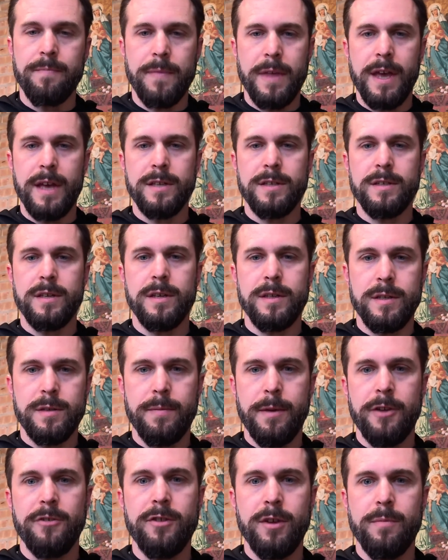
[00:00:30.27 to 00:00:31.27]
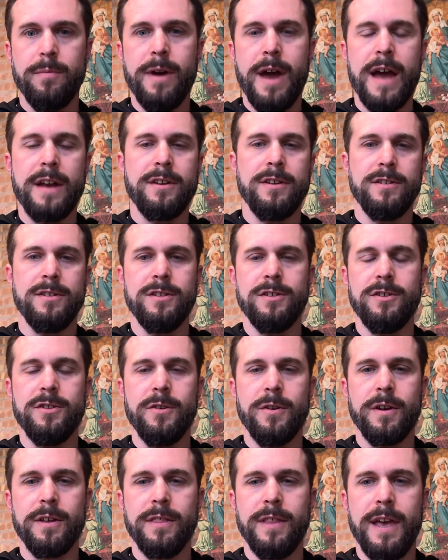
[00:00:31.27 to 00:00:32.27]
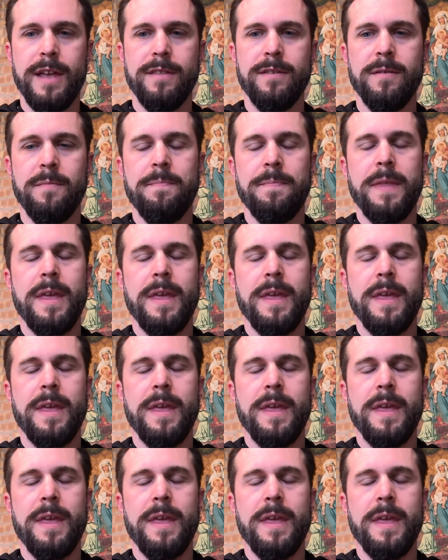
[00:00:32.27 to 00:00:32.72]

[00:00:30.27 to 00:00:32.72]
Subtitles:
as especially practices during Lent.